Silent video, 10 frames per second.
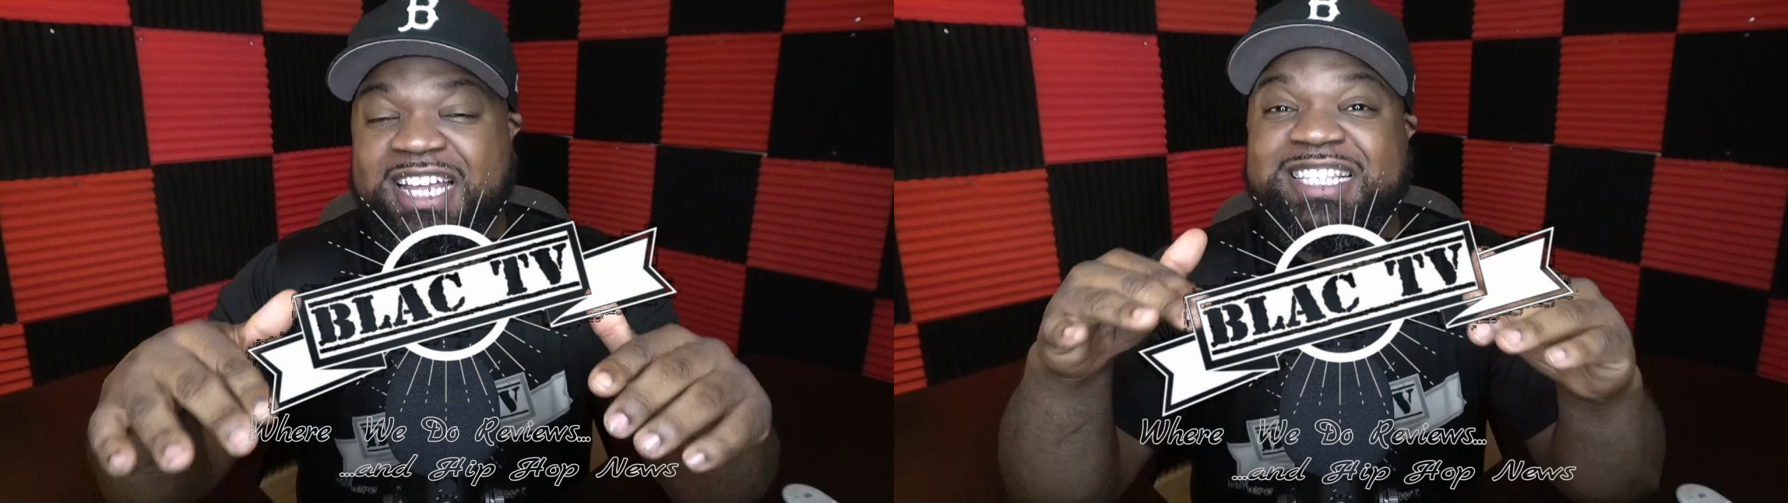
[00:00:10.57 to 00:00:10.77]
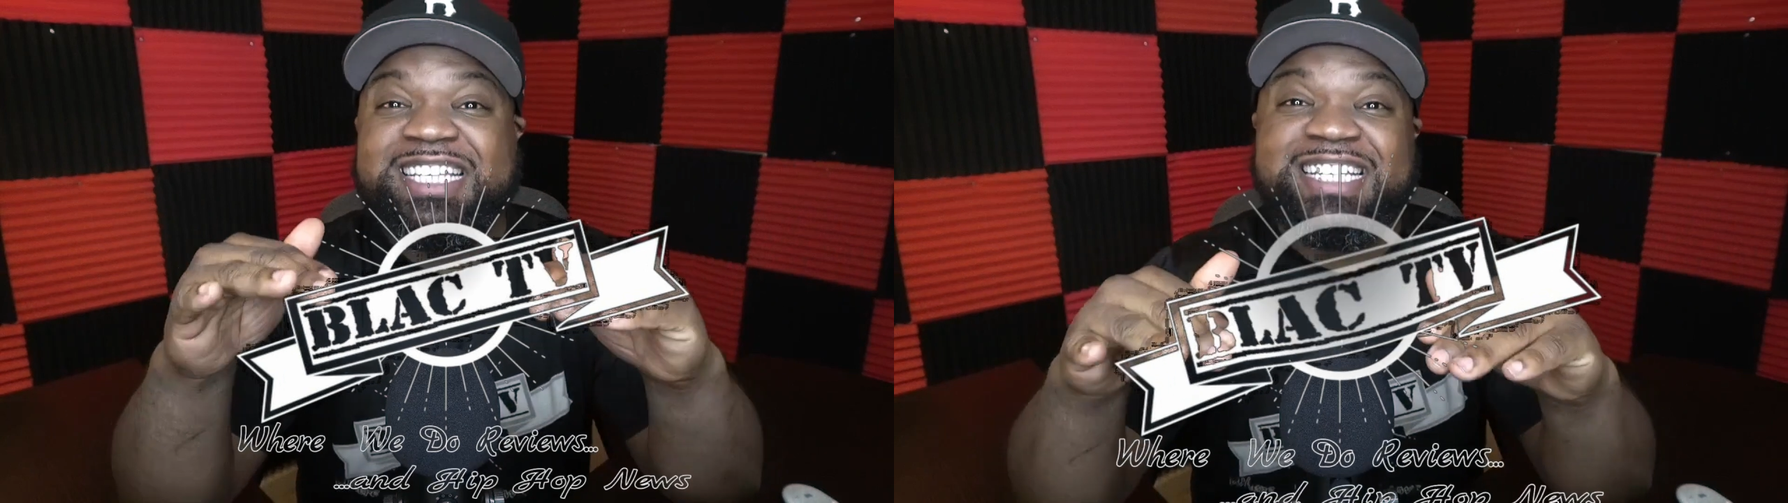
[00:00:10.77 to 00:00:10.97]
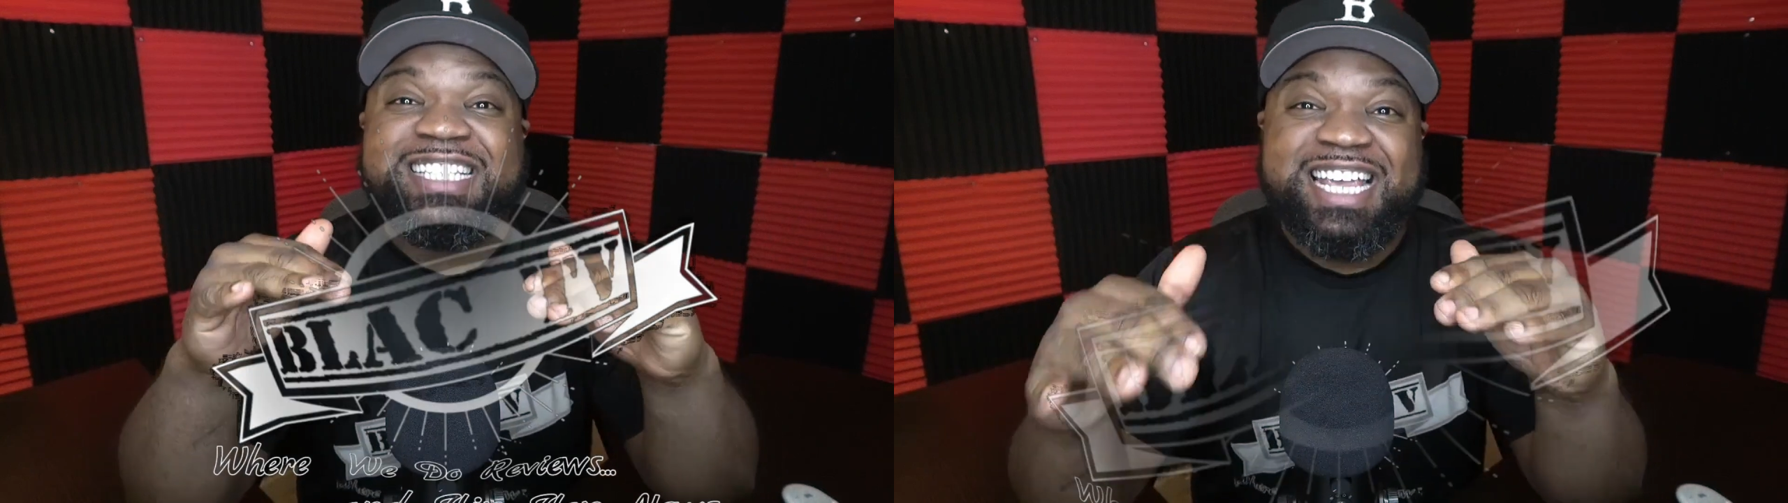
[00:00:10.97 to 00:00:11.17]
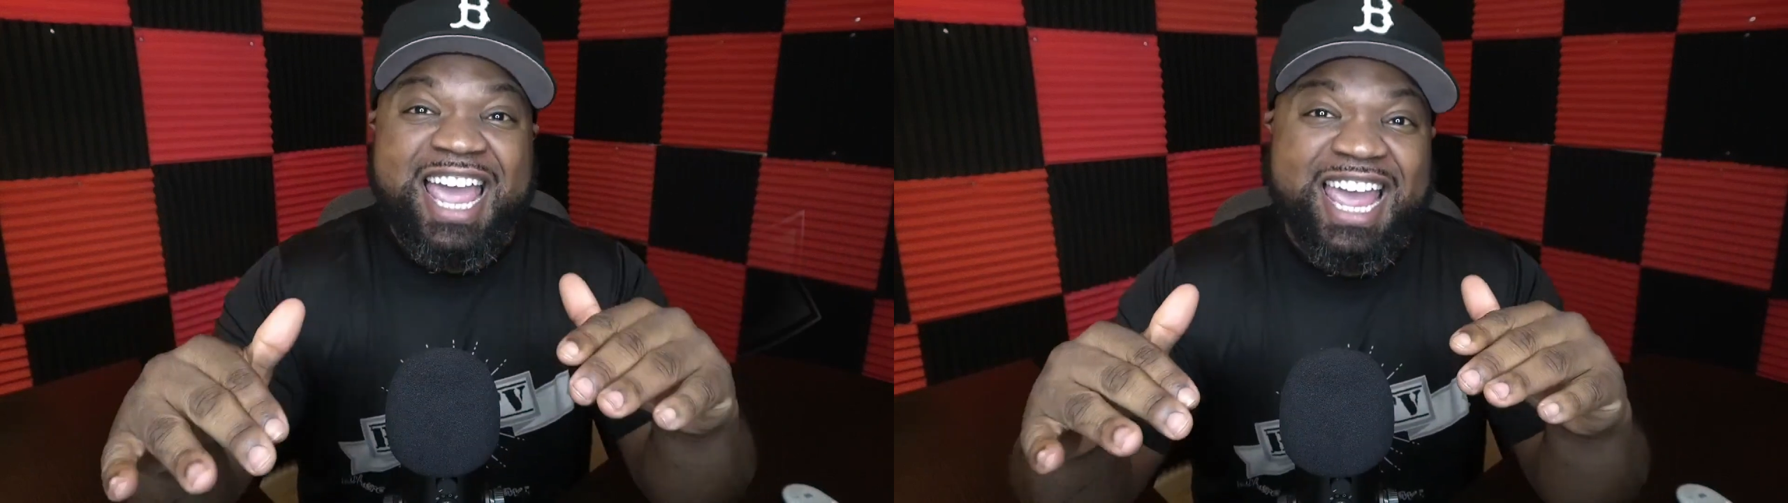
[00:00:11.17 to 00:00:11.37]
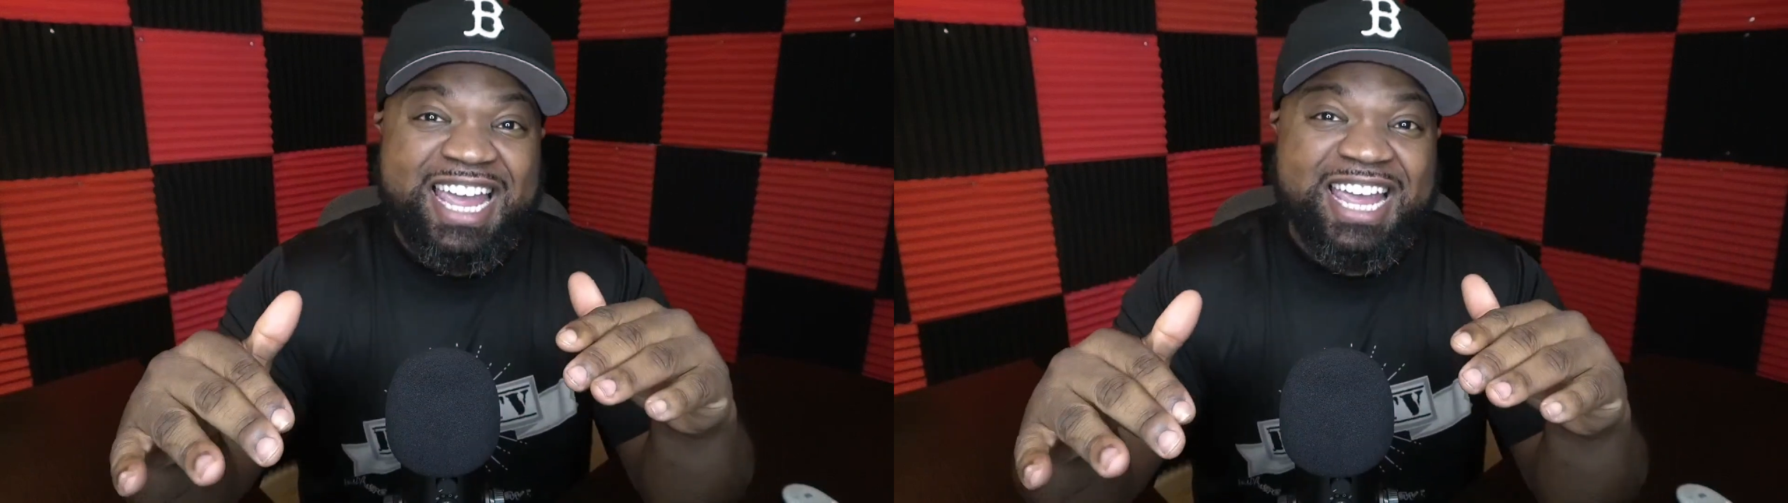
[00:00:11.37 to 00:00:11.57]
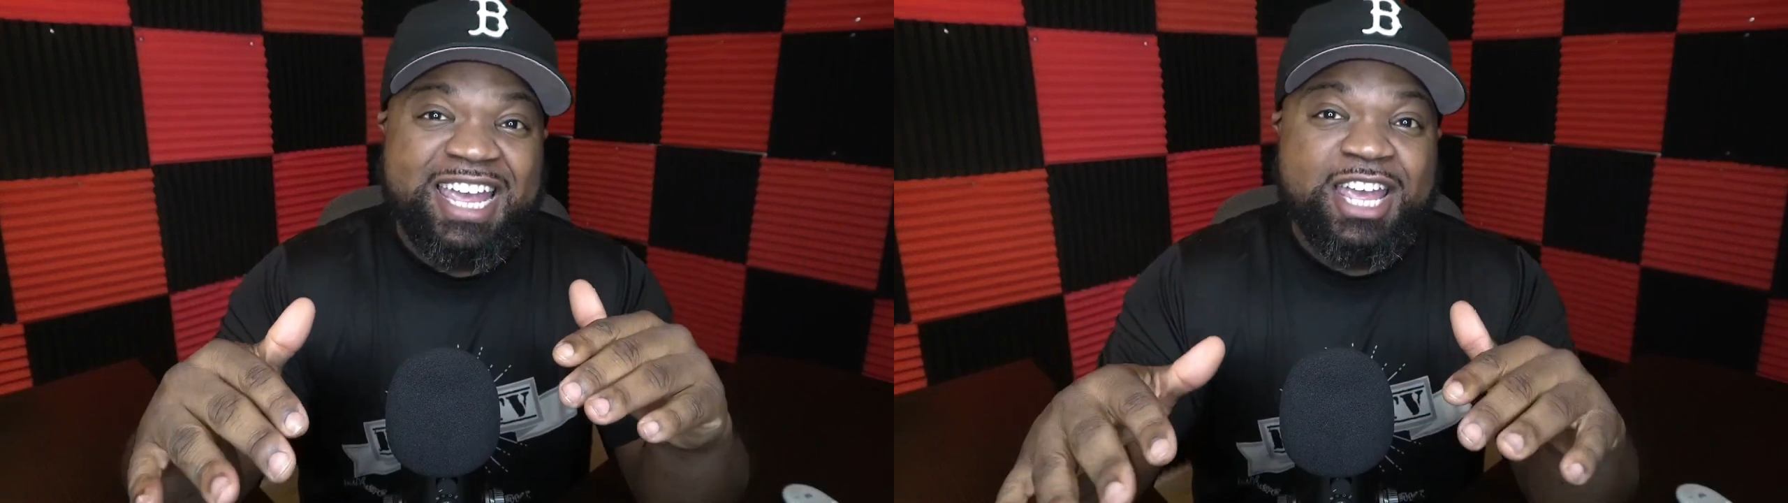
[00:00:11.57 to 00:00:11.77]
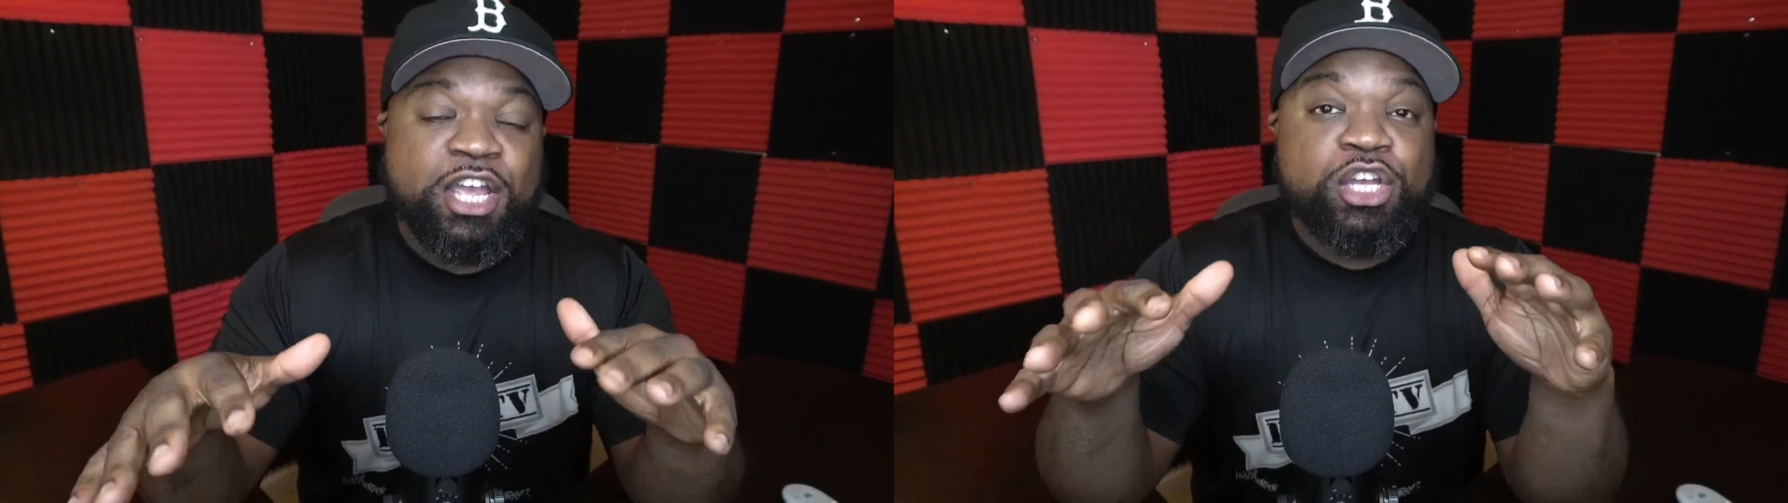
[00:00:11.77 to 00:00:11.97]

And today,